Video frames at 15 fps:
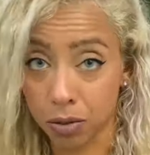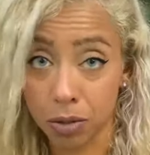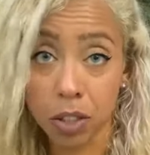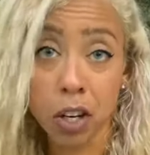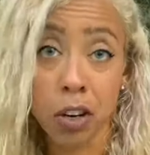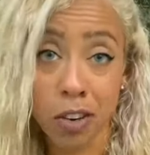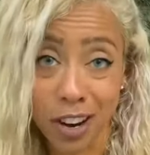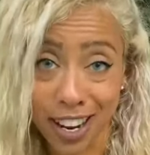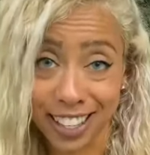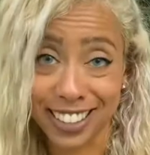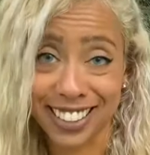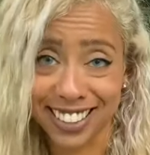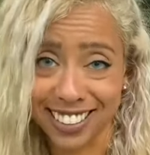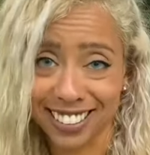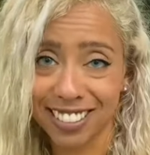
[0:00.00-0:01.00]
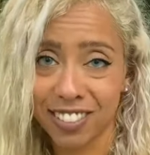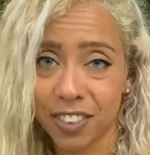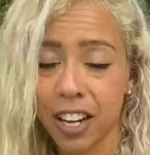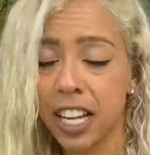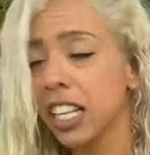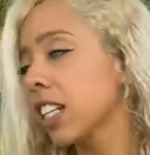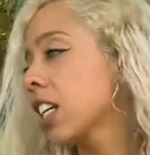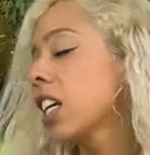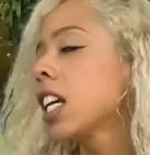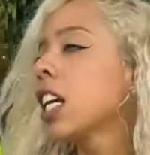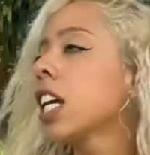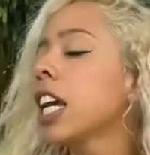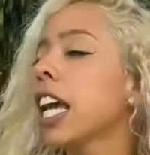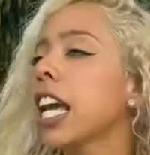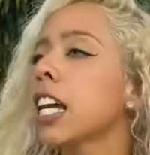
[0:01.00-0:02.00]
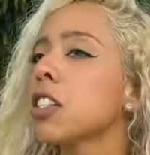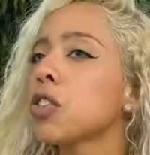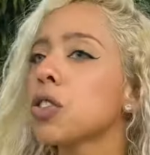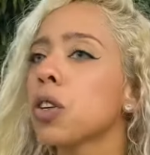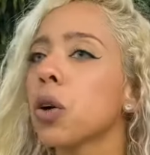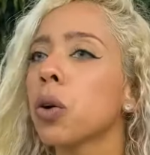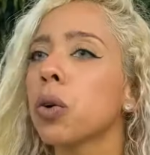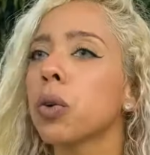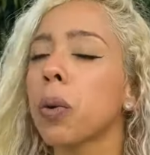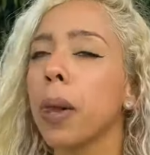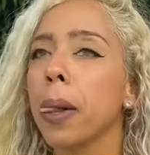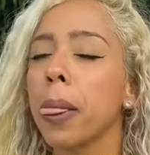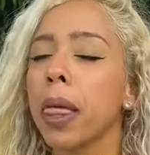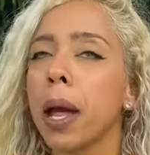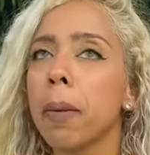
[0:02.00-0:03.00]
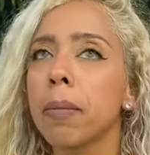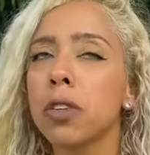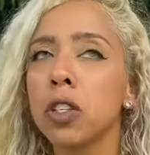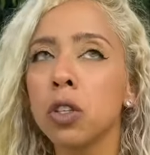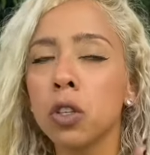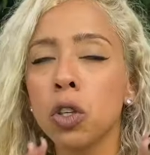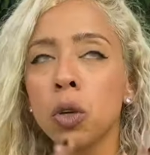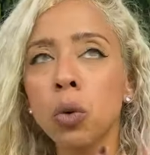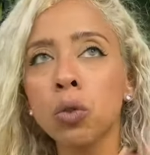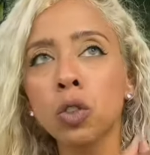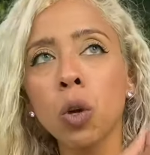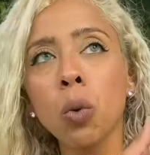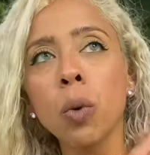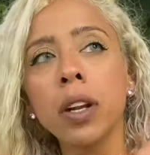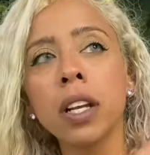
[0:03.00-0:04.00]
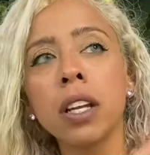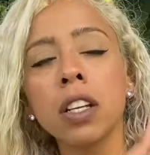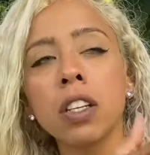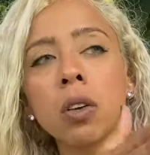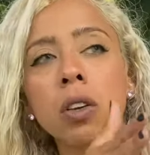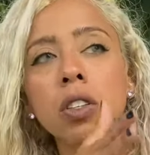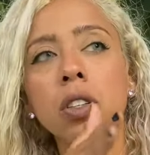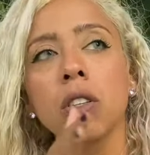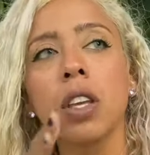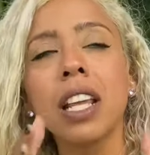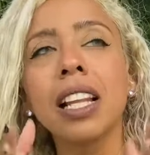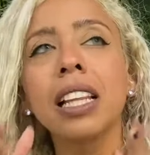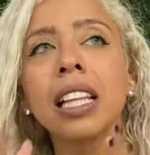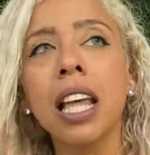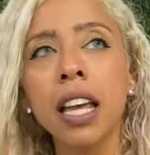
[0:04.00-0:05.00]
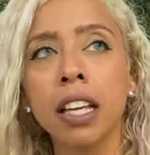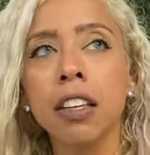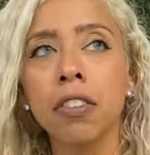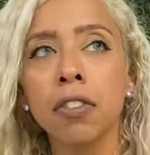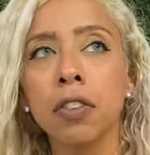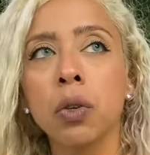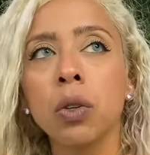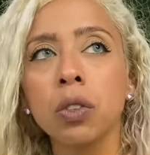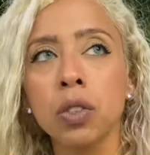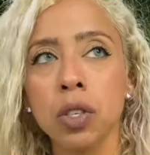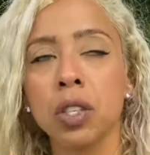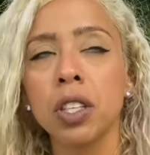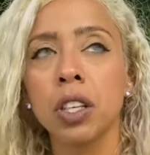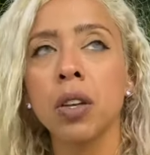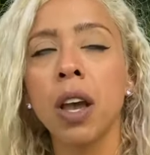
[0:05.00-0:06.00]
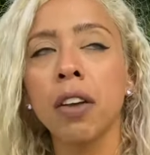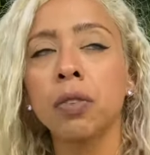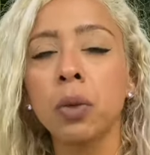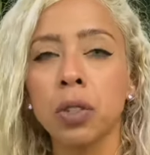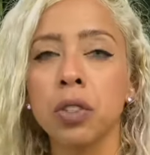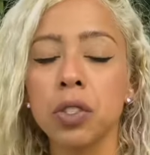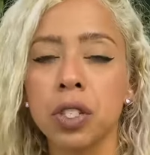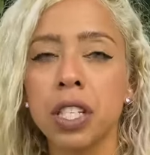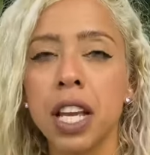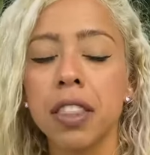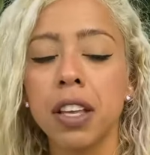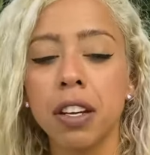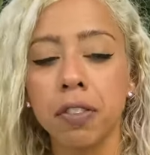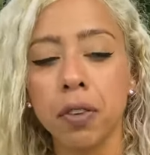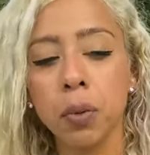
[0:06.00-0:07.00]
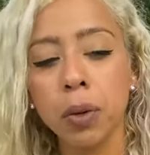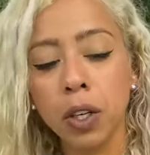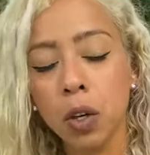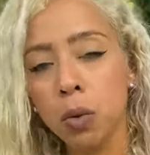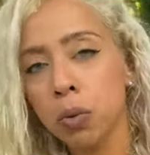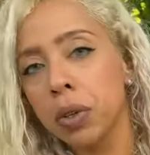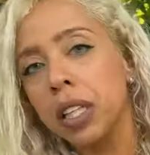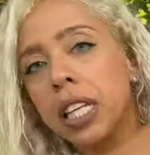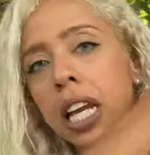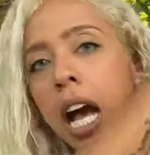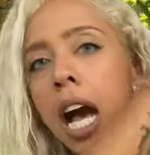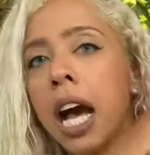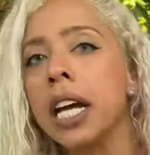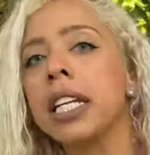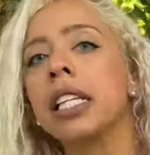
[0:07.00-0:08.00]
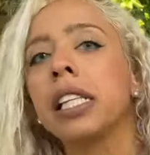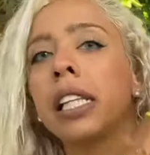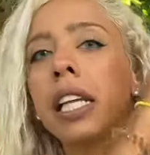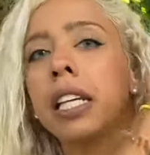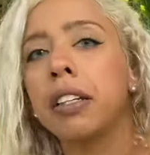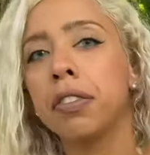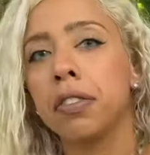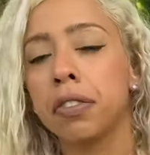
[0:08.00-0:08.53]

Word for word: correct right and so you don't want to in life you under, you have to understand that if you want to go really high in life